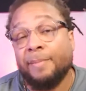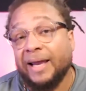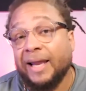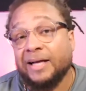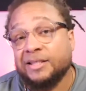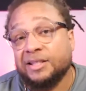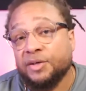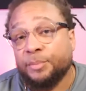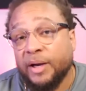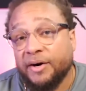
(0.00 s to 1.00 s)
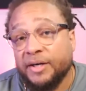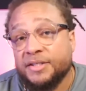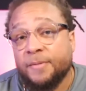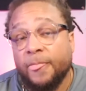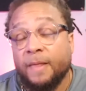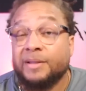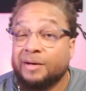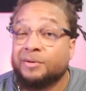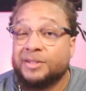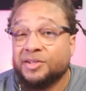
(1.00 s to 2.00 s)
biologically your parents, but they
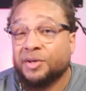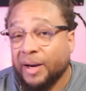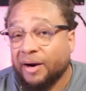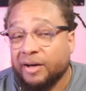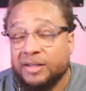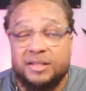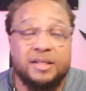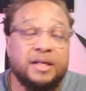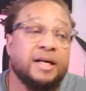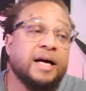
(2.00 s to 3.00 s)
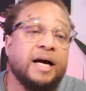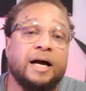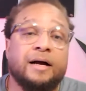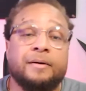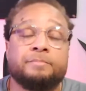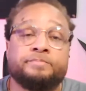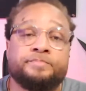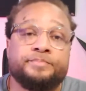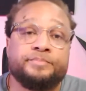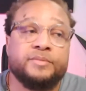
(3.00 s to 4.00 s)
were still your parents. Um,
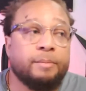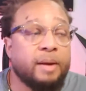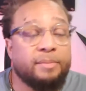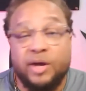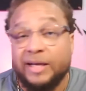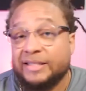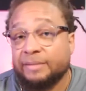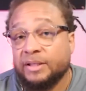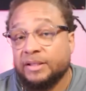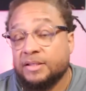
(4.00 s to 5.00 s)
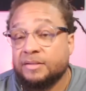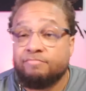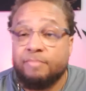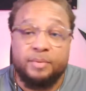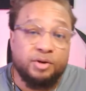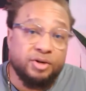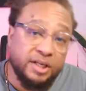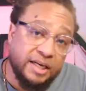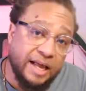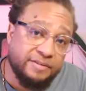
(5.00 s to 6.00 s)
maybe you had siblings, maybe you
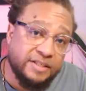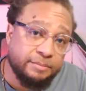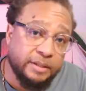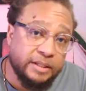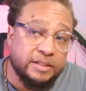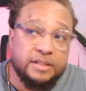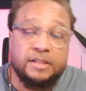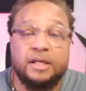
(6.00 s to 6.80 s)
didn't have siblings.